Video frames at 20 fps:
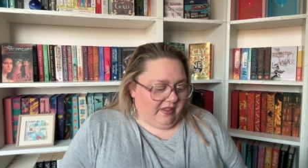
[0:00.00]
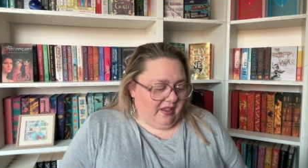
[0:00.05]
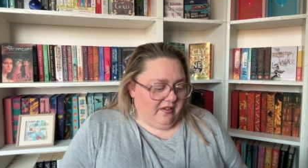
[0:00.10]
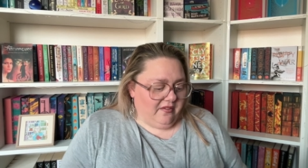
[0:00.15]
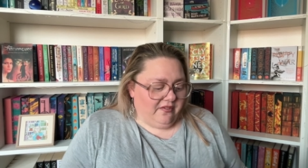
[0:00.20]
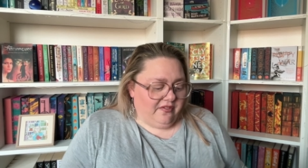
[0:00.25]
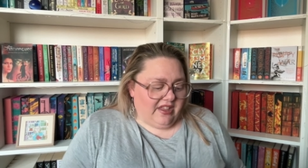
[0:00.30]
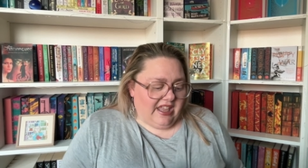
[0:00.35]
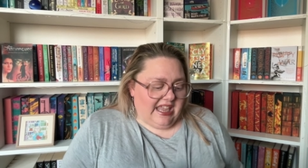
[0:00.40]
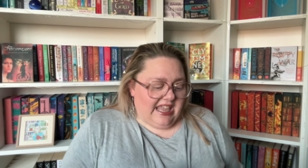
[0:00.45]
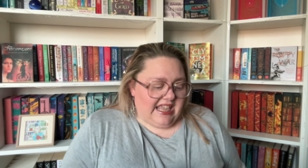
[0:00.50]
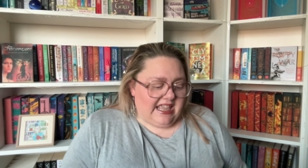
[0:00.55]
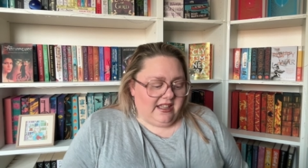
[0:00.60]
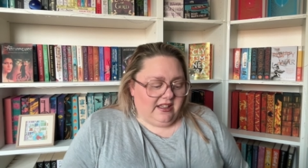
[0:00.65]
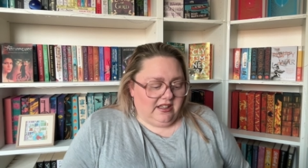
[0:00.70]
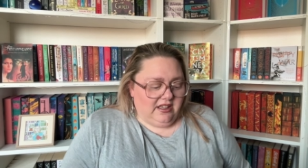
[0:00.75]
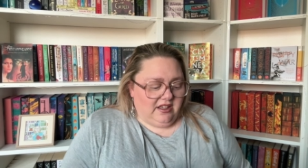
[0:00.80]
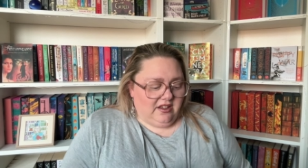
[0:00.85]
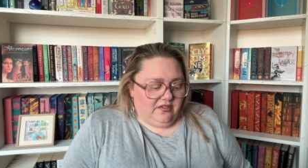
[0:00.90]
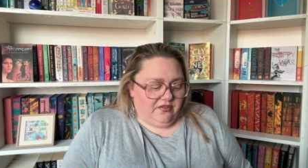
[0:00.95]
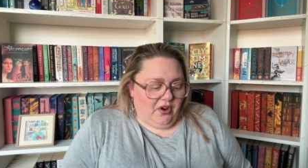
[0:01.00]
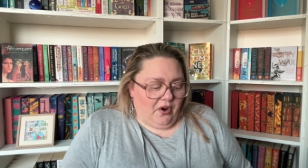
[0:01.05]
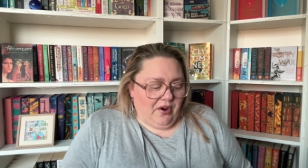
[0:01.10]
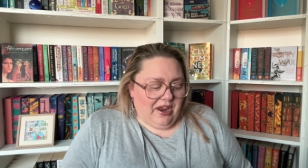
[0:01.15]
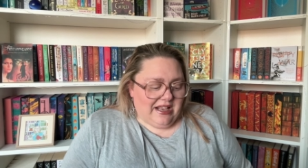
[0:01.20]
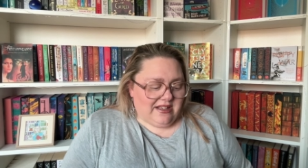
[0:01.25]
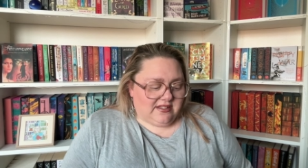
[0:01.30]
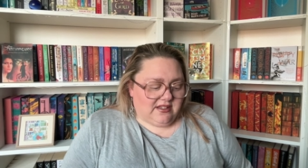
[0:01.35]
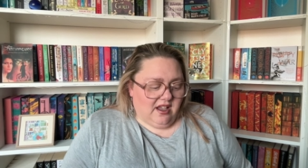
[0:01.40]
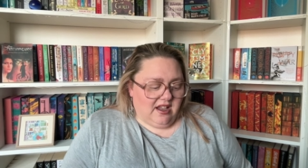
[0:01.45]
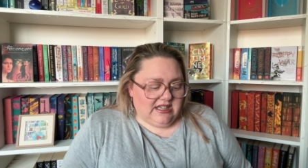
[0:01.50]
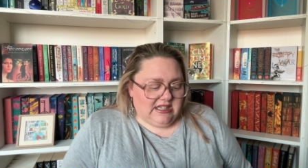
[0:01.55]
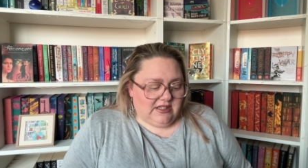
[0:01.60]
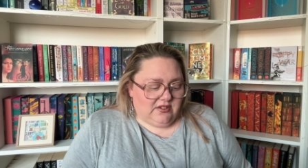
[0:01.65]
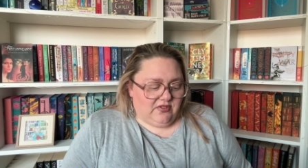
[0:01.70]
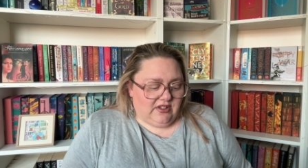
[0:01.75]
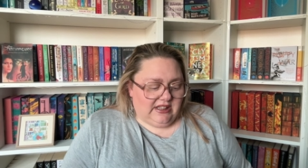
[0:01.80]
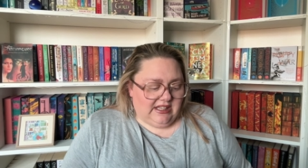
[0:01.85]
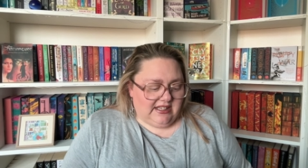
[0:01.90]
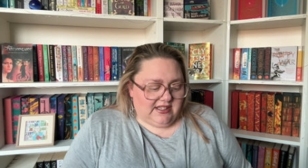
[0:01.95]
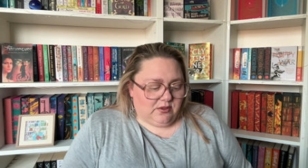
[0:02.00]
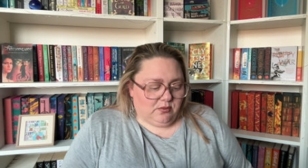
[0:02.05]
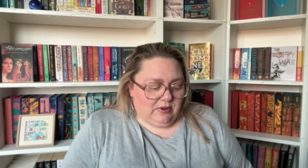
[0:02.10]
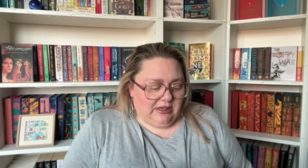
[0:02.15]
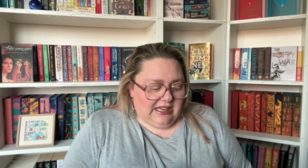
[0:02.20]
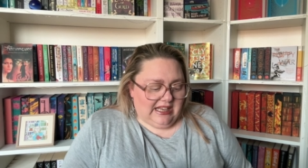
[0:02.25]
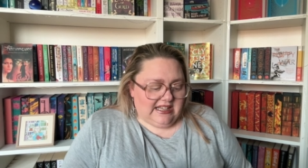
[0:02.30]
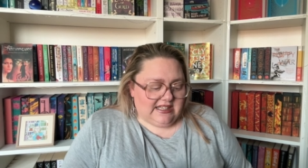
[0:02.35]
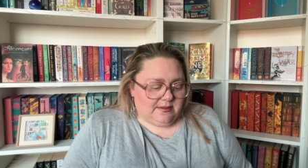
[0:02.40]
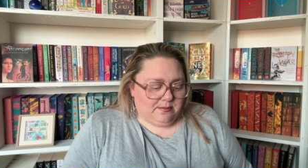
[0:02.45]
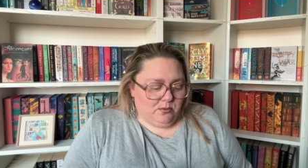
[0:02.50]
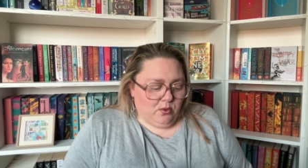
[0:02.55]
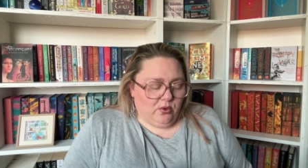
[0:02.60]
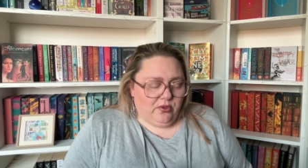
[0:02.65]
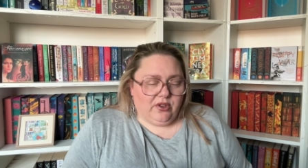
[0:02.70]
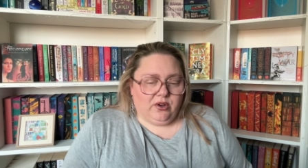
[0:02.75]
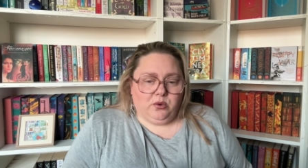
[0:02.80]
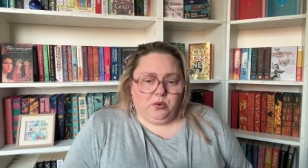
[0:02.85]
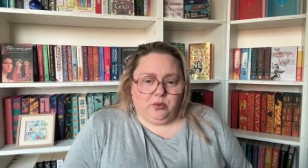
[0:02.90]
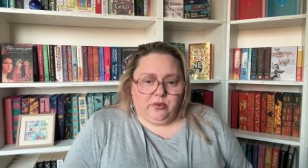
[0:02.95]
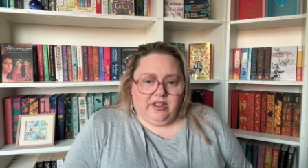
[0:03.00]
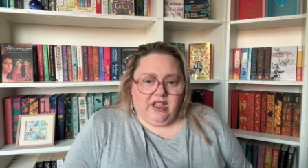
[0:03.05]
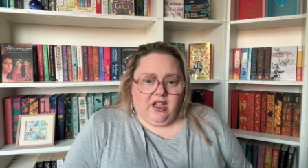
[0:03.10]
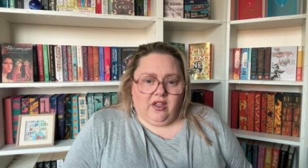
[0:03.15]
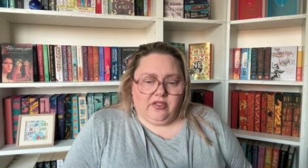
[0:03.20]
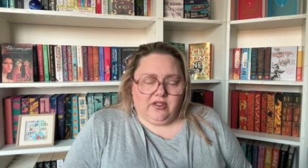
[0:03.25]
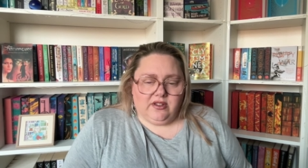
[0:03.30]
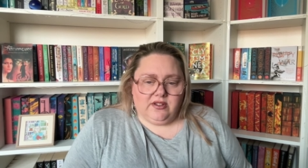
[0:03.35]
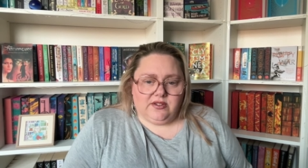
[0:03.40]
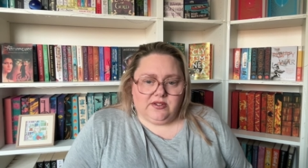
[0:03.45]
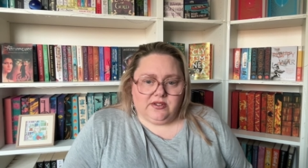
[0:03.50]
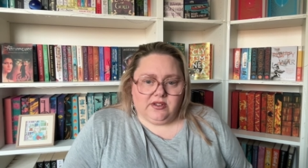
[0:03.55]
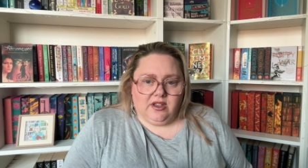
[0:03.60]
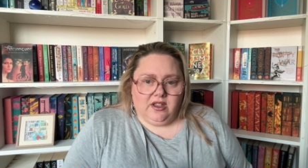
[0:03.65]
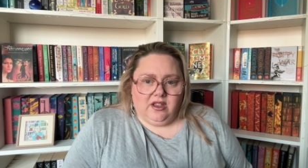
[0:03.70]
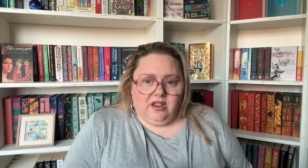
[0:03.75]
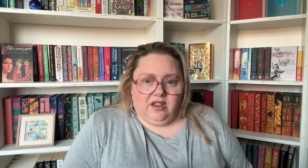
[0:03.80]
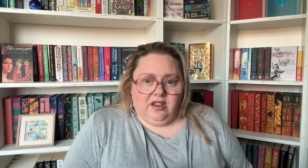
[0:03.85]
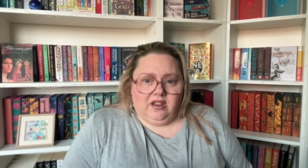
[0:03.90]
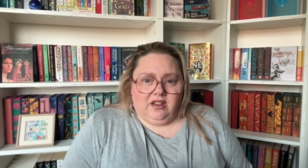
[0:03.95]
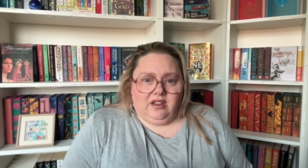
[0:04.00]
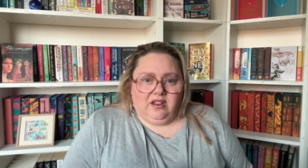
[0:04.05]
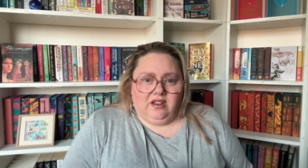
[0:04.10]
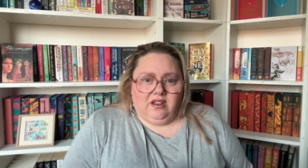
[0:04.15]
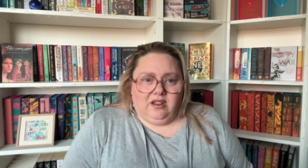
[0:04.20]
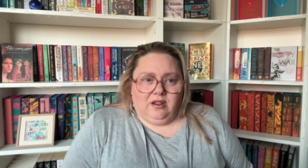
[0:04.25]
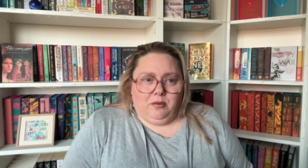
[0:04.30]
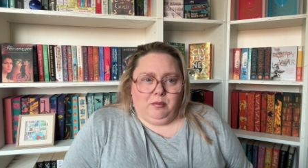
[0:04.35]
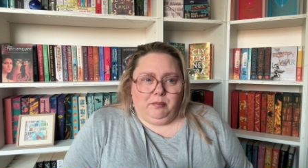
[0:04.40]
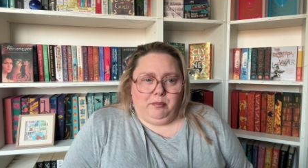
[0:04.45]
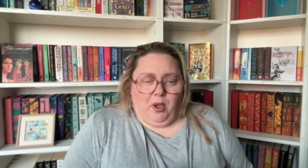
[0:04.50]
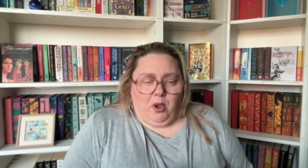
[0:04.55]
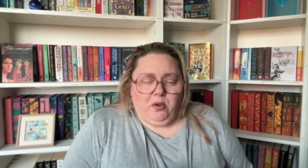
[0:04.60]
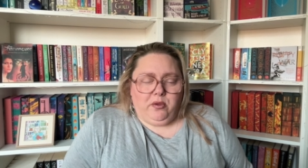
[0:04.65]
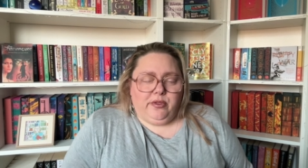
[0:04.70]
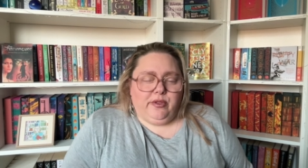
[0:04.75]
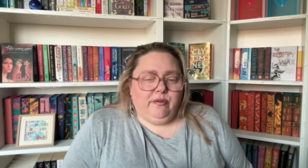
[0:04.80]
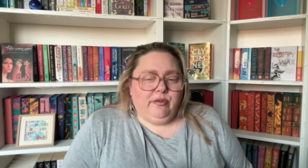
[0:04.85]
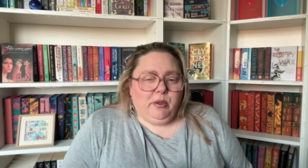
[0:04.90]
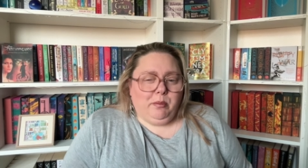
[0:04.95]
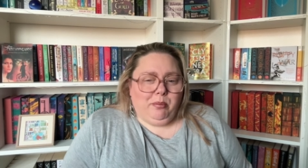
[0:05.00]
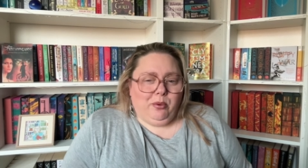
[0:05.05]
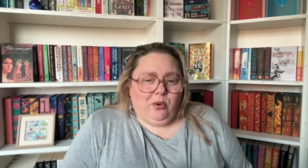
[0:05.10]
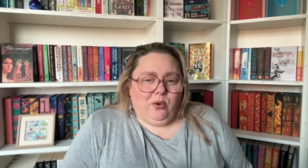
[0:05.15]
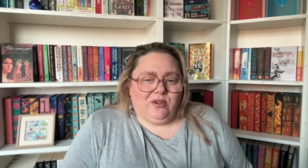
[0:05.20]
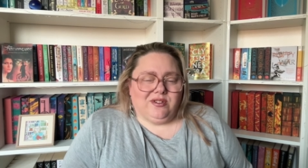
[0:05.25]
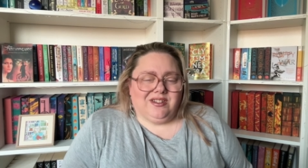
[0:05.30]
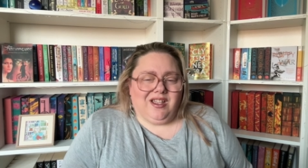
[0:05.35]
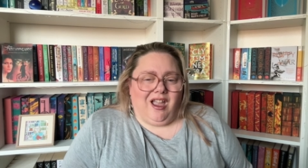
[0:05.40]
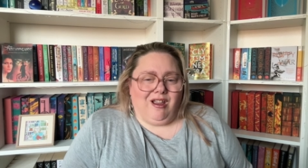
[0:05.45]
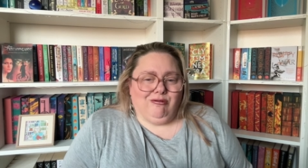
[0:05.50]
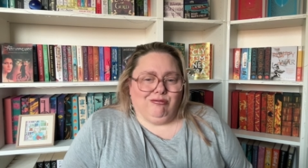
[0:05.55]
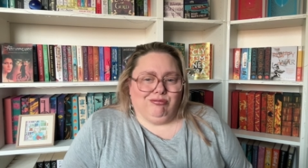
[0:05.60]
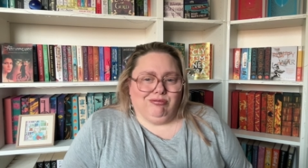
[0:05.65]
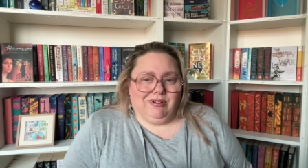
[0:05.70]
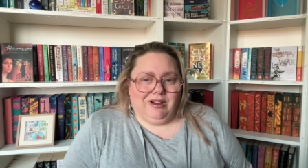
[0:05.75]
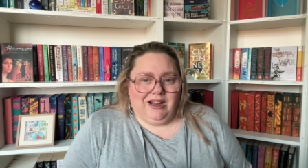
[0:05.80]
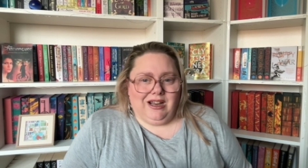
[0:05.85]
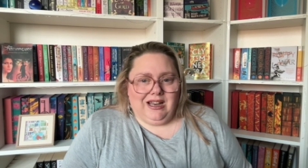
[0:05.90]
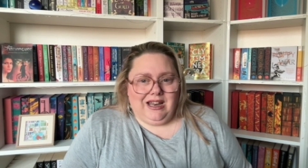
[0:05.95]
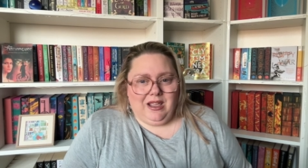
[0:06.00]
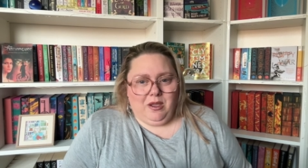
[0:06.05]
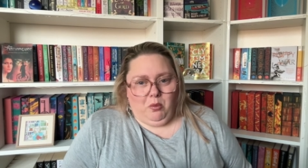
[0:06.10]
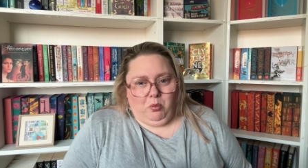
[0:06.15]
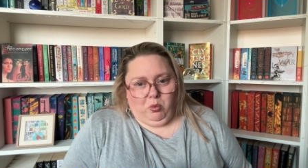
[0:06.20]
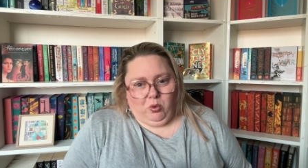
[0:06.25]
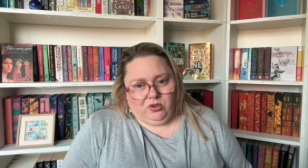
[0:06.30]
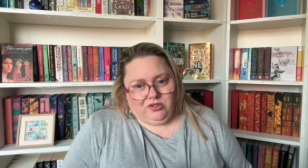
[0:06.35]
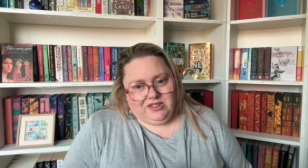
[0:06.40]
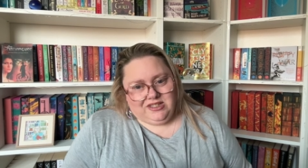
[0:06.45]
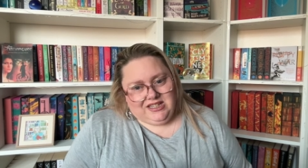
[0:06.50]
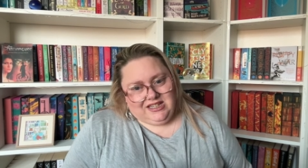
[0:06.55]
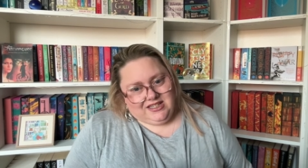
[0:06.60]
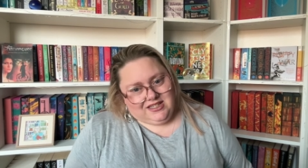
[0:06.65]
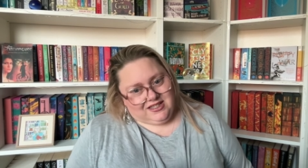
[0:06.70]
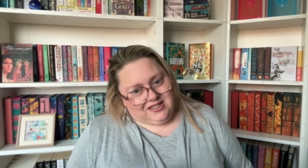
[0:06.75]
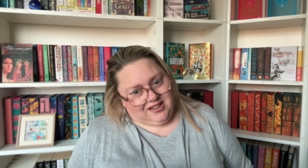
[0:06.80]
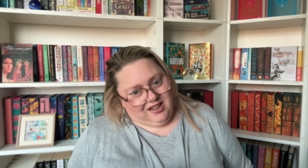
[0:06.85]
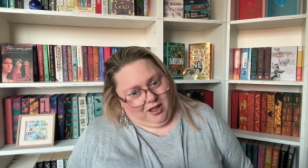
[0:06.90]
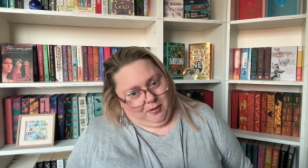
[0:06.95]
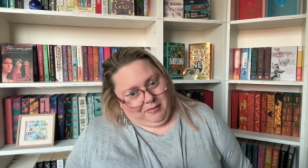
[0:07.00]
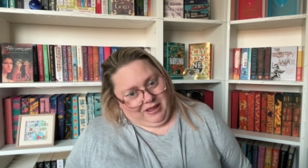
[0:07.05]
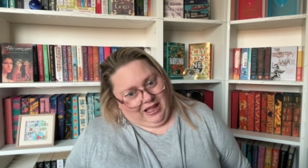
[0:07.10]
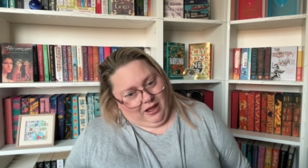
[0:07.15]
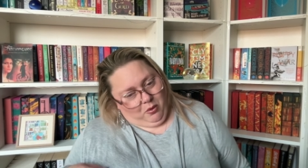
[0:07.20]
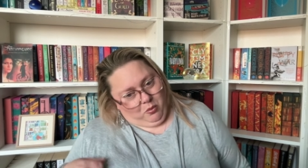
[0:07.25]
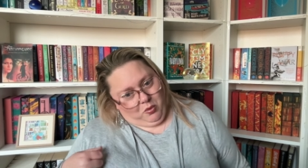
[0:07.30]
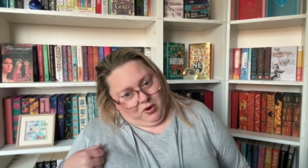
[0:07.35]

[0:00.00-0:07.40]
V. Very excited for this release more than all the others both of the books I really wanted to come out.